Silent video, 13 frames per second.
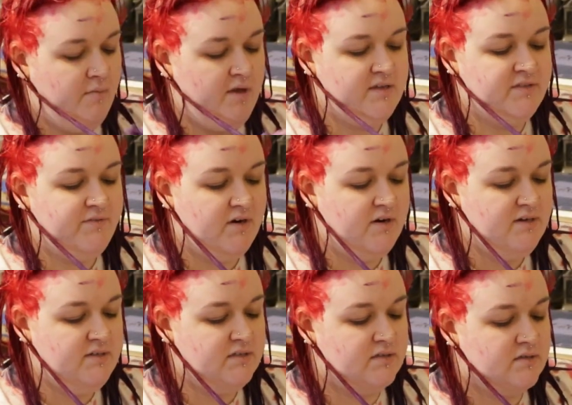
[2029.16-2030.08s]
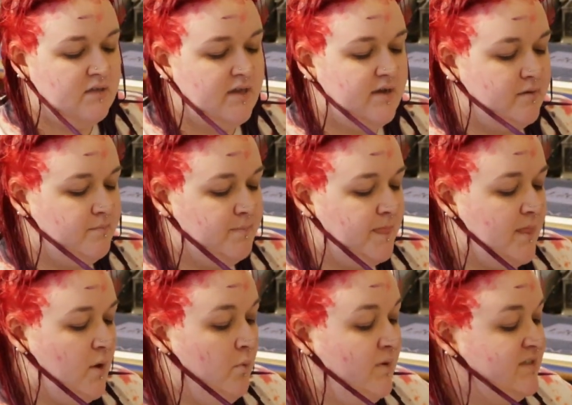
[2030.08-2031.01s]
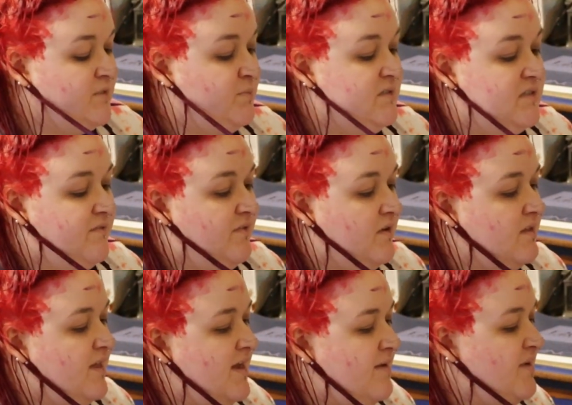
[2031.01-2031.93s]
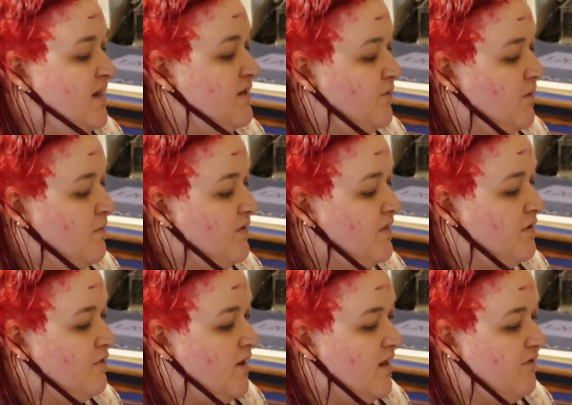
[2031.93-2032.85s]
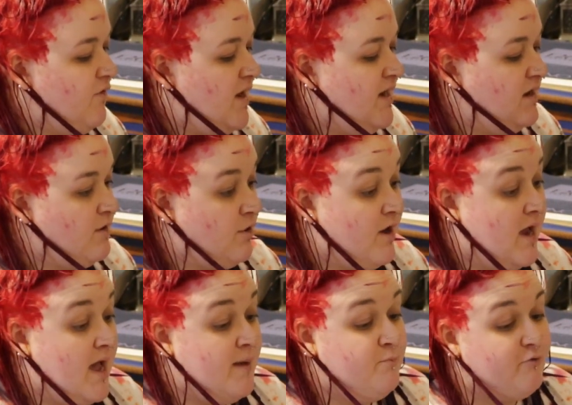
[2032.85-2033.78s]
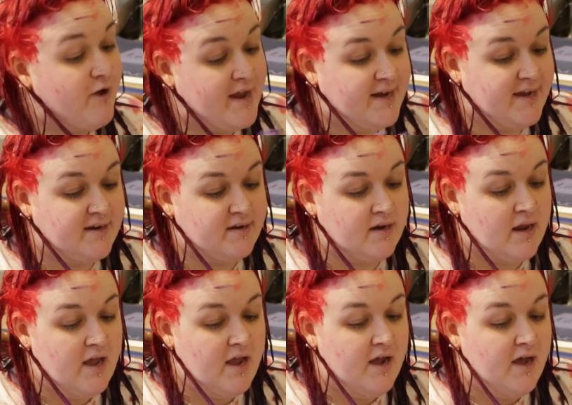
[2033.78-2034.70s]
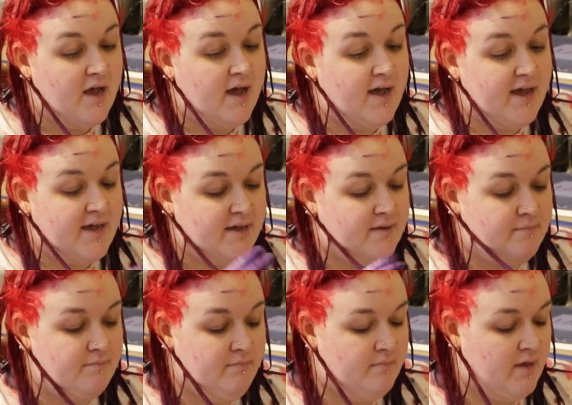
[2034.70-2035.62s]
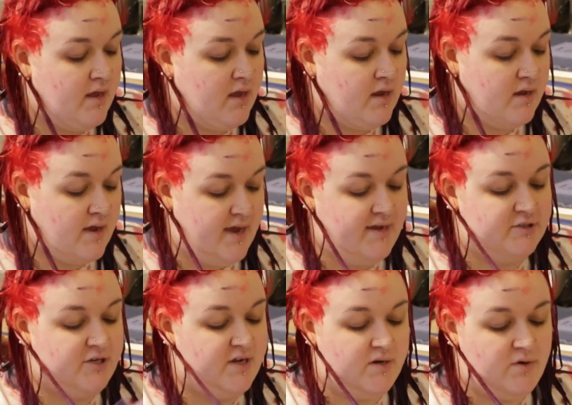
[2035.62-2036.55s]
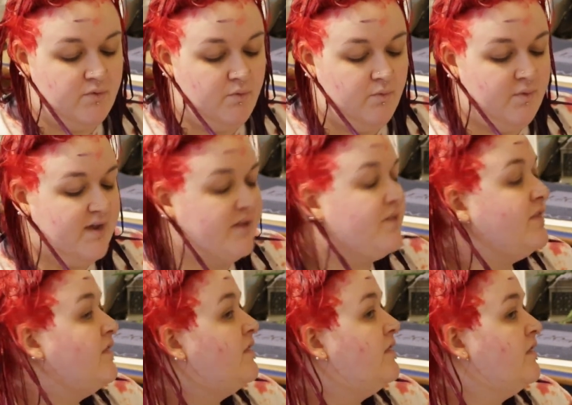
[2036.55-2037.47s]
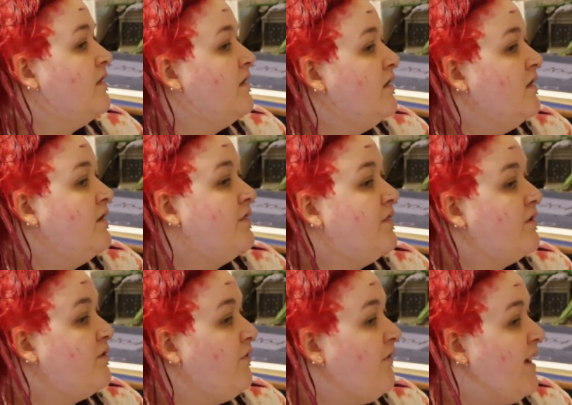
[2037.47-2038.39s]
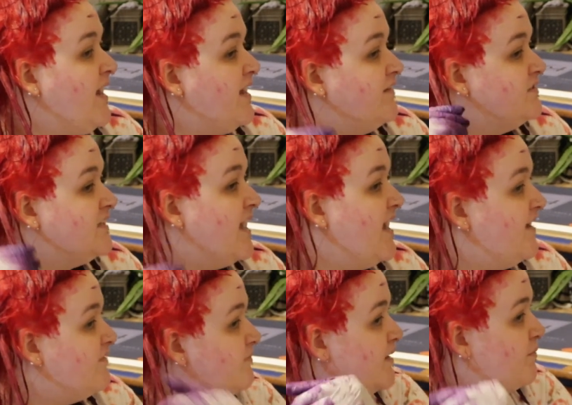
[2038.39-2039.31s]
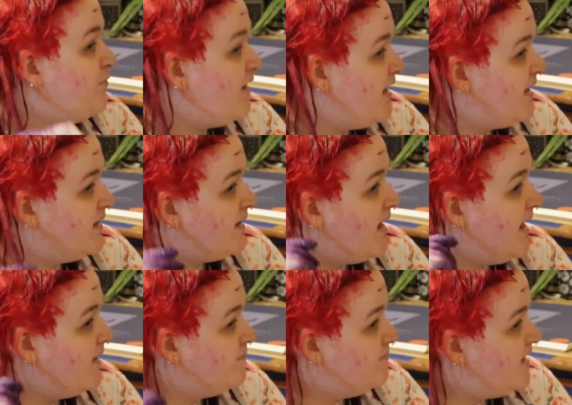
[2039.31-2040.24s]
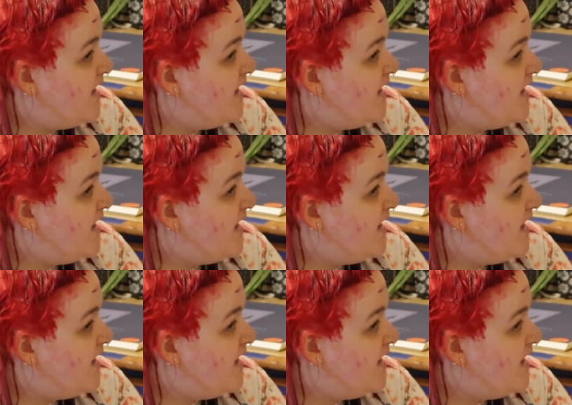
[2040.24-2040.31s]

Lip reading: But as far as like what specifically am I doing with a creative writing degree, I'm writing, I'm engaging with the creative side of my brain, I'm